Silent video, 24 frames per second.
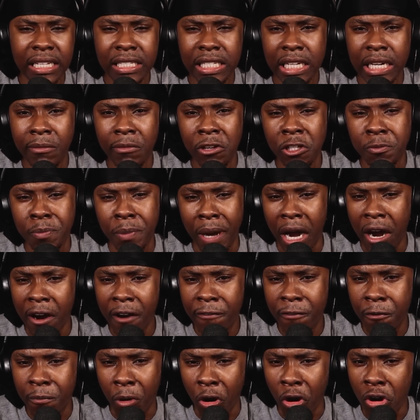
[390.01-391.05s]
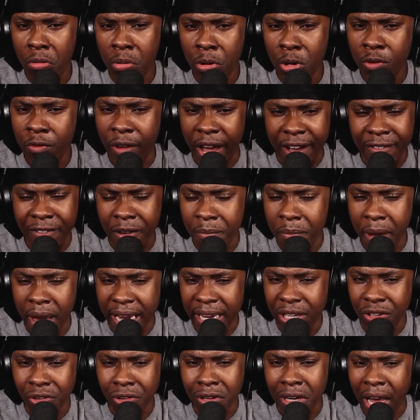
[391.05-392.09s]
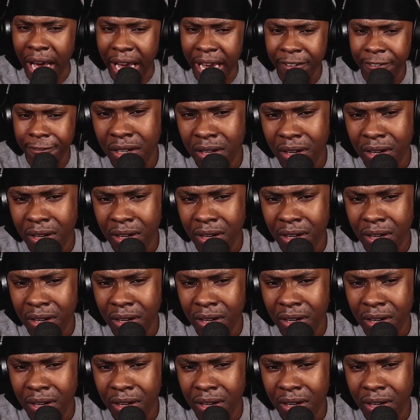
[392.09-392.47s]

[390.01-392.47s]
the most powerful Pokemon you've ever met in your life?